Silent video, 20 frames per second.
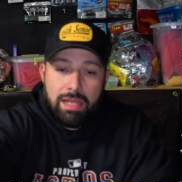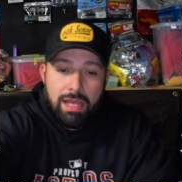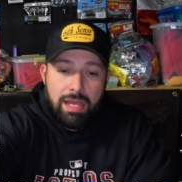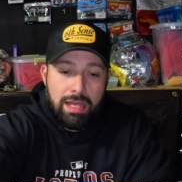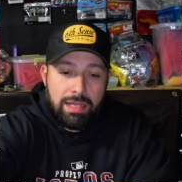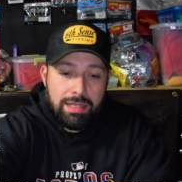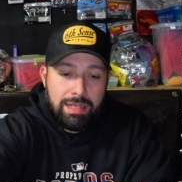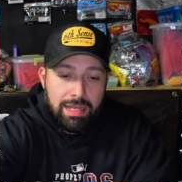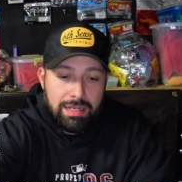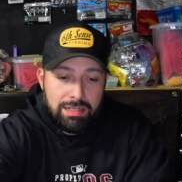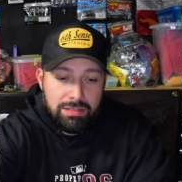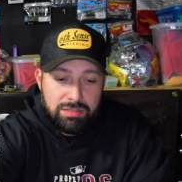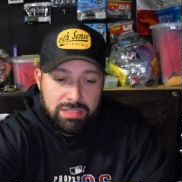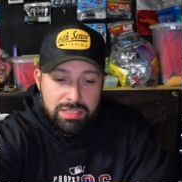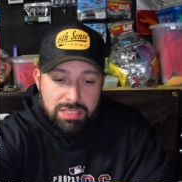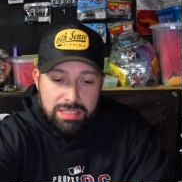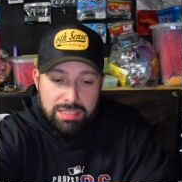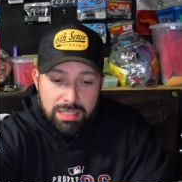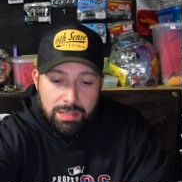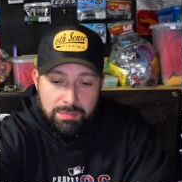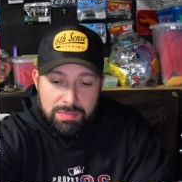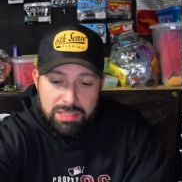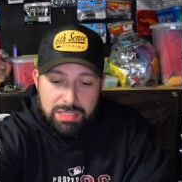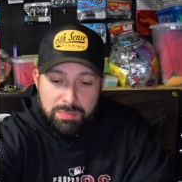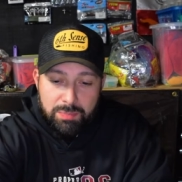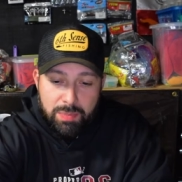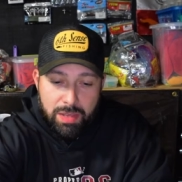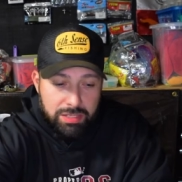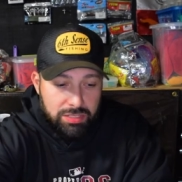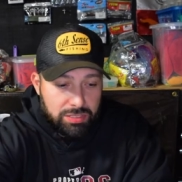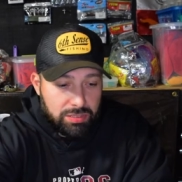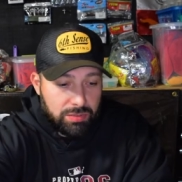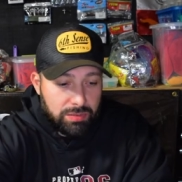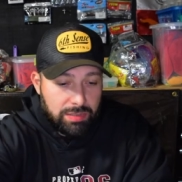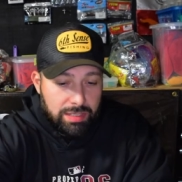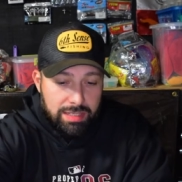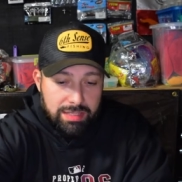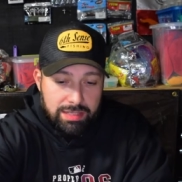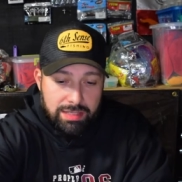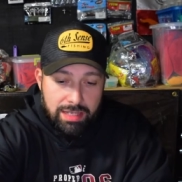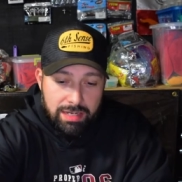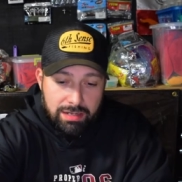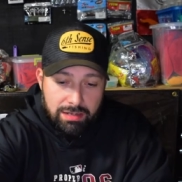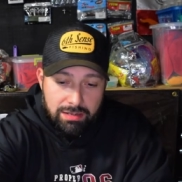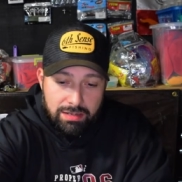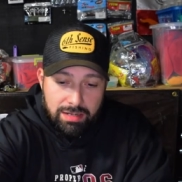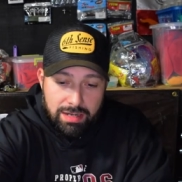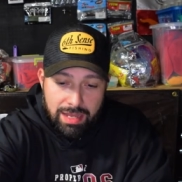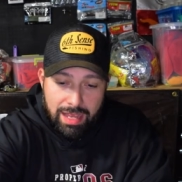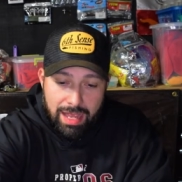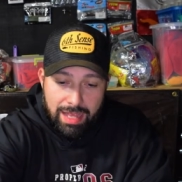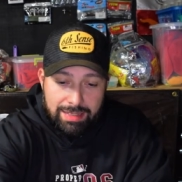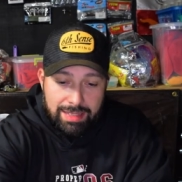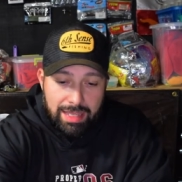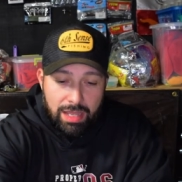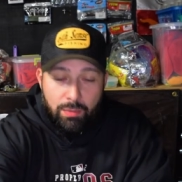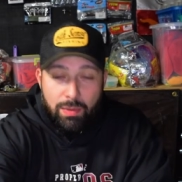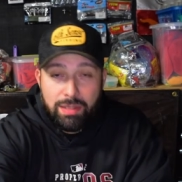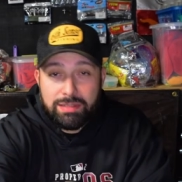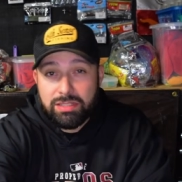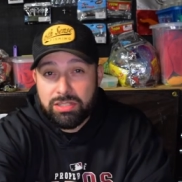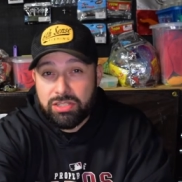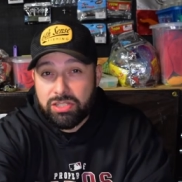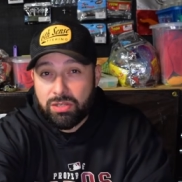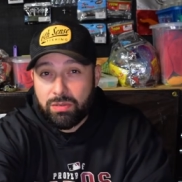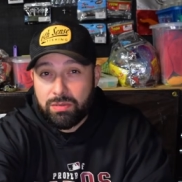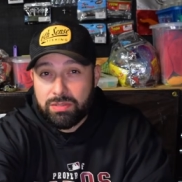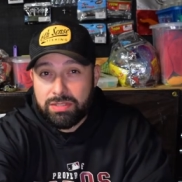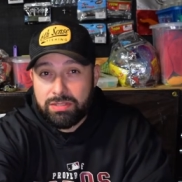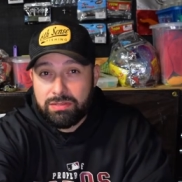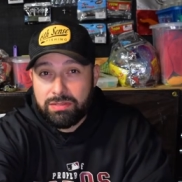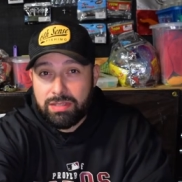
uh, got a little something special in there i can't wait to show it to you